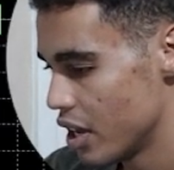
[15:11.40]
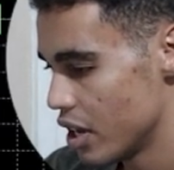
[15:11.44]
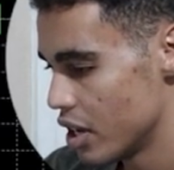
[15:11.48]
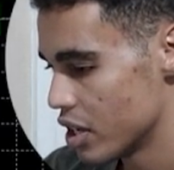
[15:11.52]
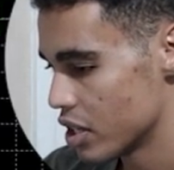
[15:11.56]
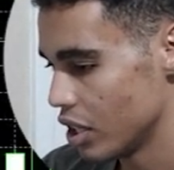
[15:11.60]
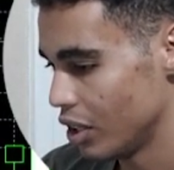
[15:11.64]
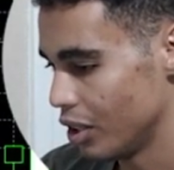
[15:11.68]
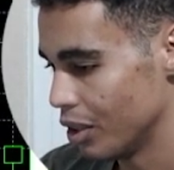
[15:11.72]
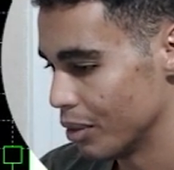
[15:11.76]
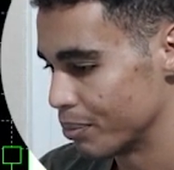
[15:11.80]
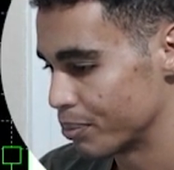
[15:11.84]

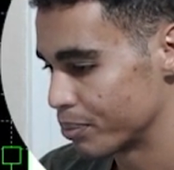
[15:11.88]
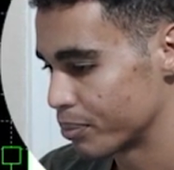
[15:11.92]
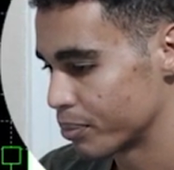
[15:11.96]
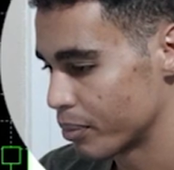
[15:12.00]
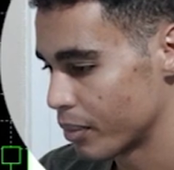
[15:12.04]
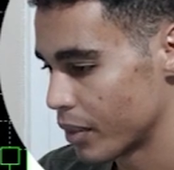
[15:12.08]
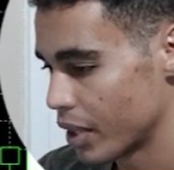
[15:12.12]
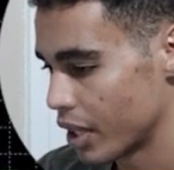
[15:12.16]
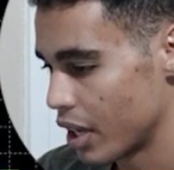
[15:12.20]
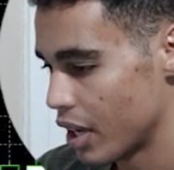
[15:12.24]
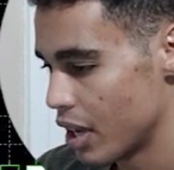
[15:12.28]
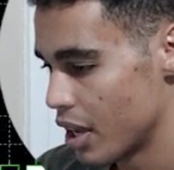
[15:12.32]
So,
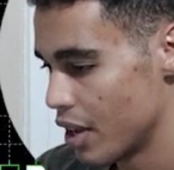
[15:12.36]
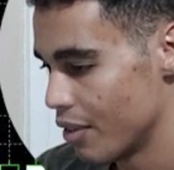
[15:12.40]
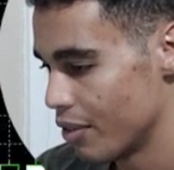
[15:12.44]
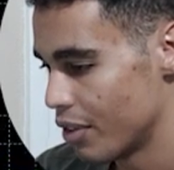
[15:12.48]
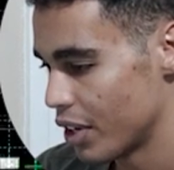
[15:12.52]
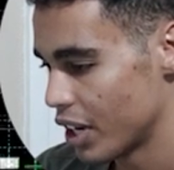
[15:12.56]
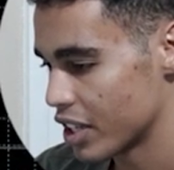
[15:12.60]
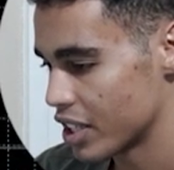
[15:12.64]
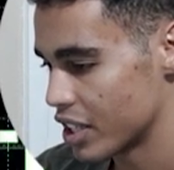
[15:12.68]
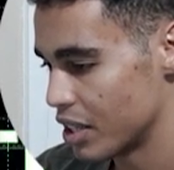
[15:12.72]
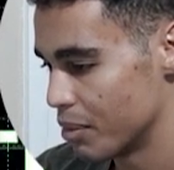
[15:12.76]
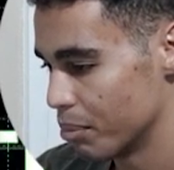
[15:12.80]
for
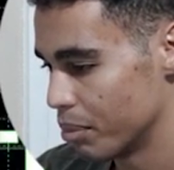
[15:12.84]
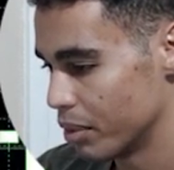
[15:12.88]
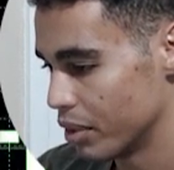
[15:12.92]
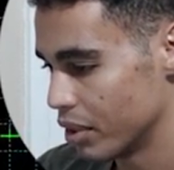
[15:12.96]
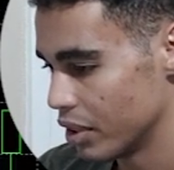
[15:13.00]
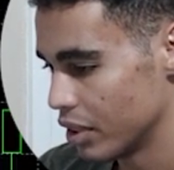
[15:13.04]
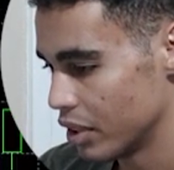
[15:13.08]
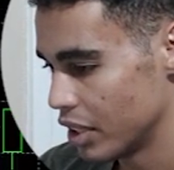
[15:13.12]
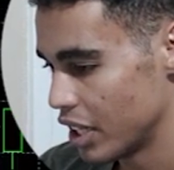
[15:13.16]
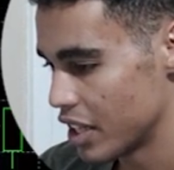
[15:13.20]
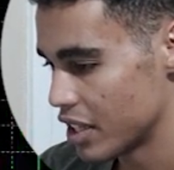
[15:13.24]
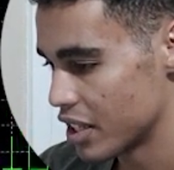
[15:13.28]
example,
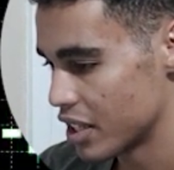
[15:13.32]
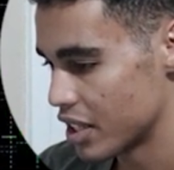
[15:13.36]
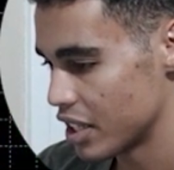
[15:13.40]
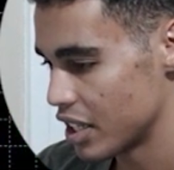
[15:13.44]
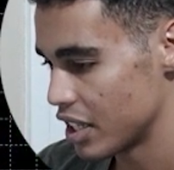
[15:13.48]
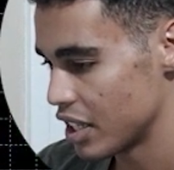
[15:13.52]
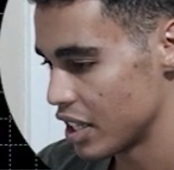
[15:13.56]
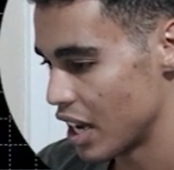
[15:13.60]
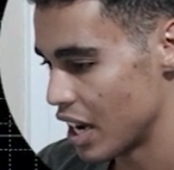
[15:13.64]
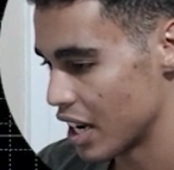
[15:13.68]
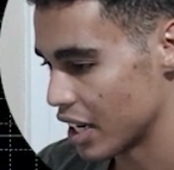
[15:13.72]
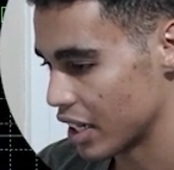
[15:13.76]
let's
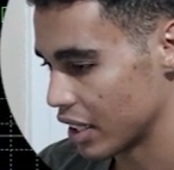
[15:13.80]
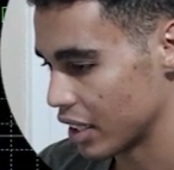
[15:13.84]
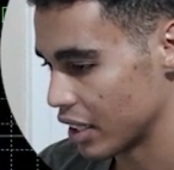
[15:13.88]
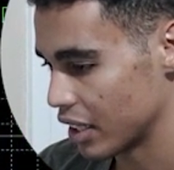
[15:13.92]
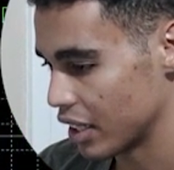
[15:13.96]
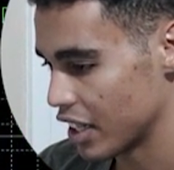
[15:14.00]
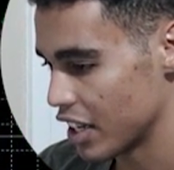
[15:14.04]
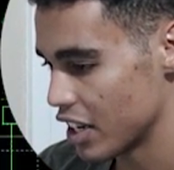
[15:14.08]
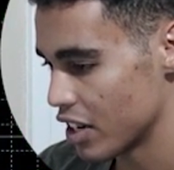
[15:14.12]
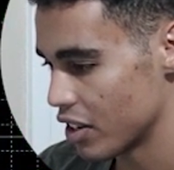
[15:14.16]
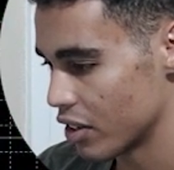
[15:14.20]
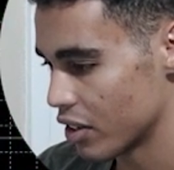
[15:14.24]
see a
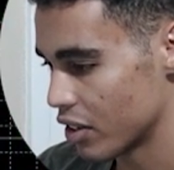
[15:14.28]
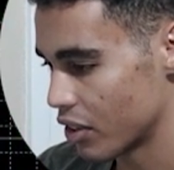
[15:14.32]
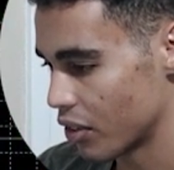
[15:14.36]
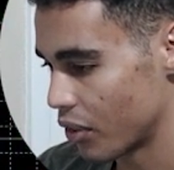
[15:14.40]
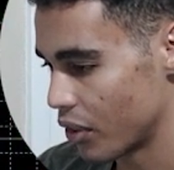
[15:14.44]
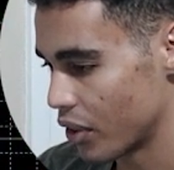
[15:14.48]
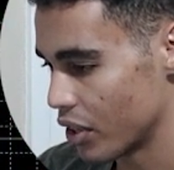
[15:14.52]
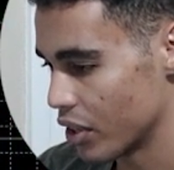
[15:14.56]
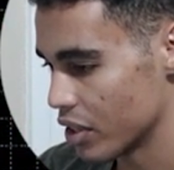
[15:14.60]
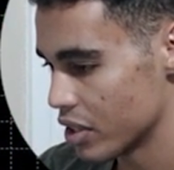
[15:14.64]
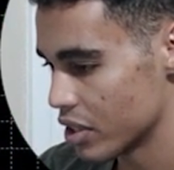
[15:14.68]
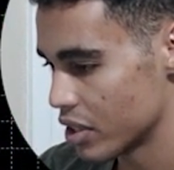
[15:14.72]
clear
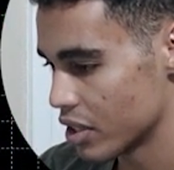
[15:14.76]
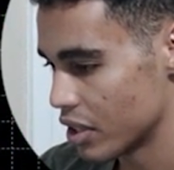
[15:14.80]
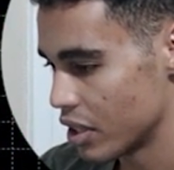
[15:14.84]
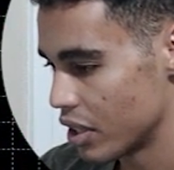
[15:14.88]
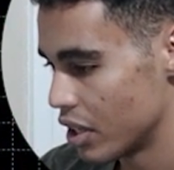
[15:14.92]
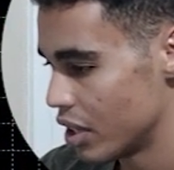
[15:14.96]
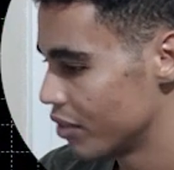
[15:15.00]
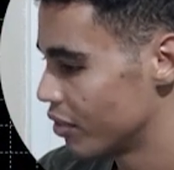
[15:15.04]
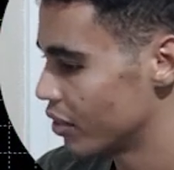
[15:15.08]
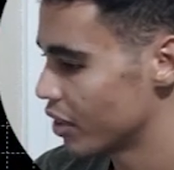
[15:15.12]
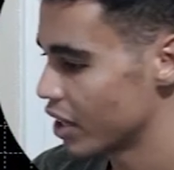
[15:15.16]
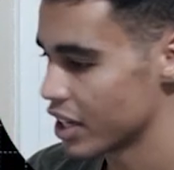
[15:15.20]
cross,
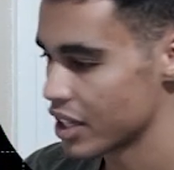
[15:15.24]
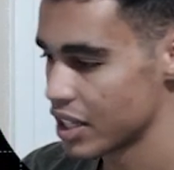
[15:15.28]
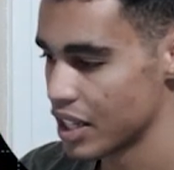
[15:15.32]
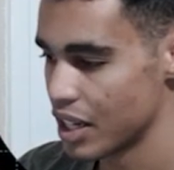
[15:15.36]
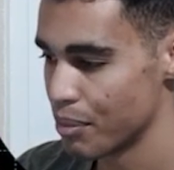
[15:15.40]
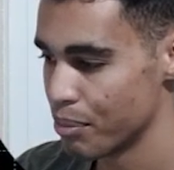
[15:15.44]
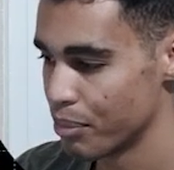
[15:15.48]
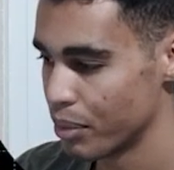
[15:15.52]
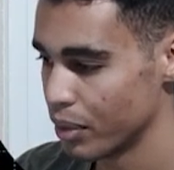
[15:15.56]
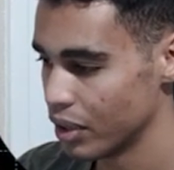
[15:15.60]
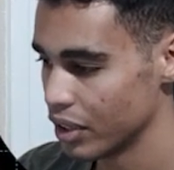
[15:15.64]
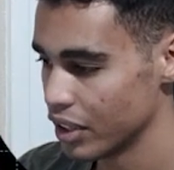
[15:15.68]
for
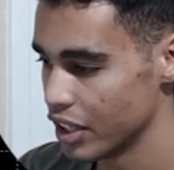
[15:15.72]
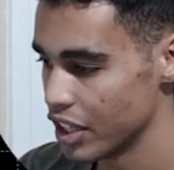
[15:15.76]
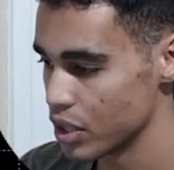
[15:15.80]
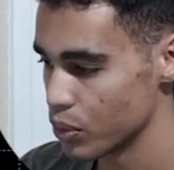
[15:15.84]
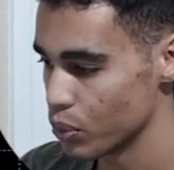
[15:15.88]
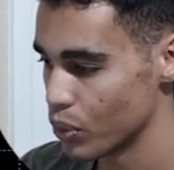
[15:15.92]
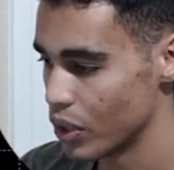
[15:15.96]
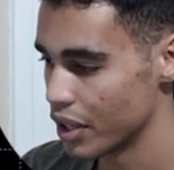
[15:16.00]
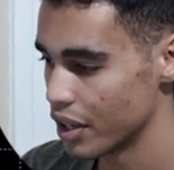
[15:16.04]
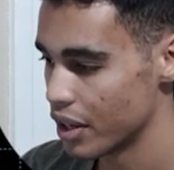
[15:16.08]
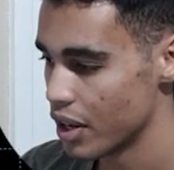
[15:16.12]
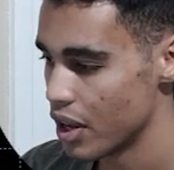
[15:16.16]
example, this
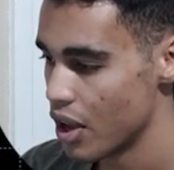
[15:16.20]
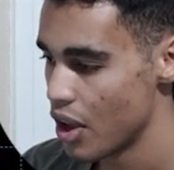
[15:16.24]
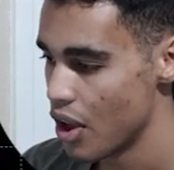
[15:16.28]
one.